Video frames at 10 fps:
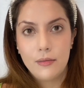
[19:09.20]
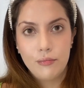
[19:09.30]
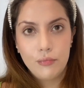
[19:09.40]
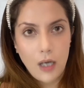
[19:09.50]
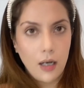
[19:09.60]

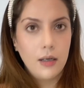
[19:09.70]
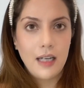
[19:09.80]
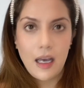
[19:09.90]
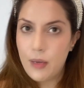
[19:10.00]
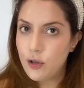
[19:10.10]
color,
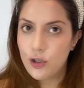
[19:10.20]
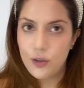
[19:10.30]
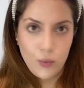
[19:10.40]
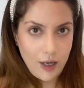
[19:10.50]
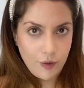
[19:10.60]

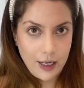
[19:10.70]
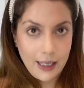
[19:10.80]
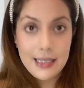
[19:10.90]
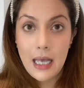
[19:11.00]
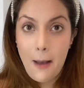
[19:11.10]
dimension, whatever
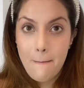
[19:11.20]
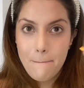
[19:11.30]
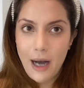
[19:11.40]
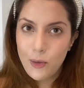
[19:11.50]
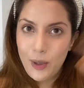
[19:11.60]
else.
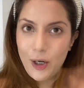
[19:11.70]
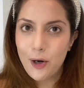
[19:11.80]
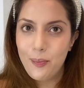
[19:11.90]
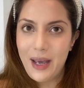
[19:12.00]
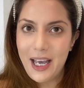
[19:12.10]
But we gotta
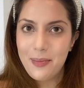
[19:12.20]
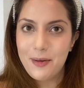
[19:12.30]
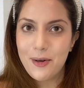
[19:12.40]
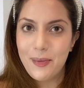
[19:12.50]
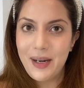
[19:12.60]
bake
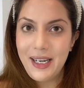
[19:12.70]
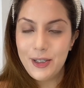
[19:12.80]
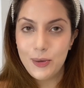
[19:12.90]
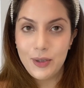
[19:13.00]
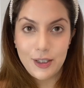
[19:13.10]
before we
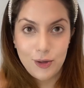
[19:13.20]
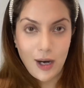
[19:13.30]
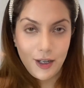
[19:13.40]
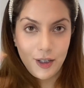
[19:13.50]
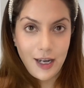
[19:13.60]
do this. So
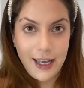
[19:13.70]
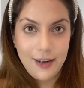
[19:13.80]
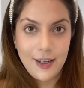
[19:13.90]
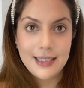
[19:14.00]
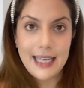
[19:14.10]
under eye
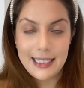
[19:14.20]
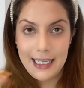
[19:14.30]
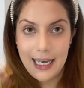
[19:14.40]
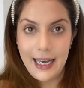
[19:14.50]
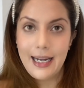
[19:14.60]
area set
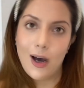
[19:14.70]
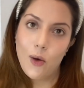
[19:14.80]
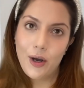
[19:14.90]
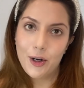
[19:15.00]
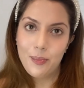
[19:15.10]
kiya hai, now
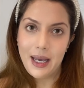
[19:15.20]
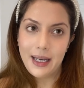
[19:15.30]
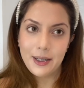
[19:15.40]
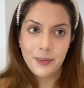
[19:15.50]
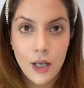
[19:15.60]
we're gonna
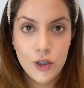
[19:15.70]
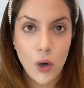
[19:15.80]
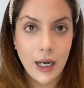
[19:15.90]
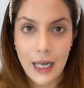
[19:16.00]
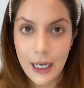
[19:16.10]
bake. So
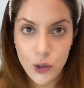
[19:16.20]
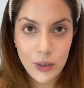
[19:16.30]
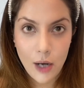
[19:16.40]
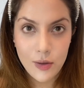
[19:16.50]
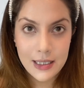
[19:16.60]
unlike
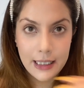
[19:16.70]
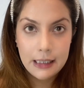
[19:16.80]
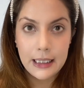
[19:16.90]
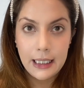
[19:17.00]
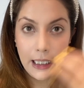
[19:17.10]

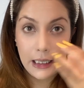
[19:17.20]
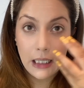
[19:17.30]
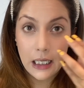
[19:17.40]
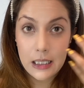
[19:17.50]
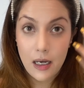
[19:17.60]
2016,
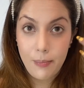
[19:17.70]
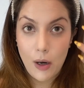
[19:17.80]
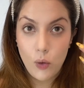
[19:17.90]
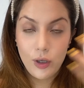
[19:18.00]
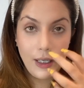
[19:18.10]
itna sara
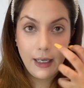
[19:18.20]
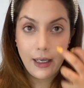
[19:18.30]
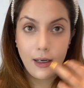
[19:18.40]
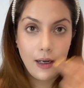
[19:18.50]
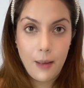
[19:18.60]
powder leke
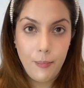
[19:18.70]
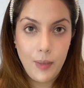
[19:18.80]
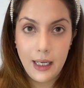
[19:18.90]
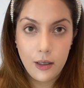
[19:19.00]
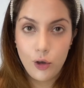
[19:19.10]
agar aap
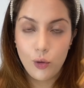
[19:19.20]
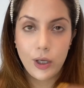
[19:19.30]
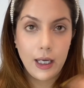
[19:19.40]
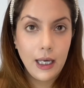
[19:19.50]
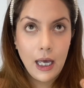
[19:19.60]
bake karoge,